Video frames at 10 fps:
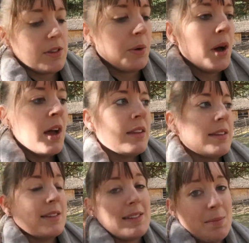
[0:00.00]
So
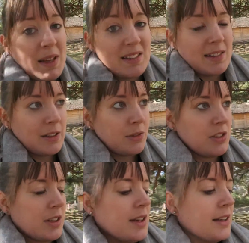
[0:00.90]
this is the best
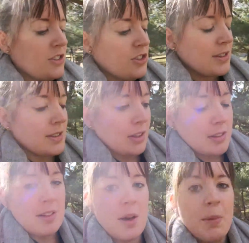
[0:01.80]
solution. It's just not
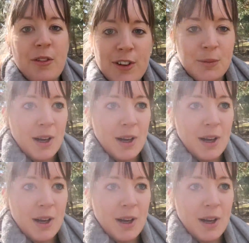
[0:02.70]
a perfect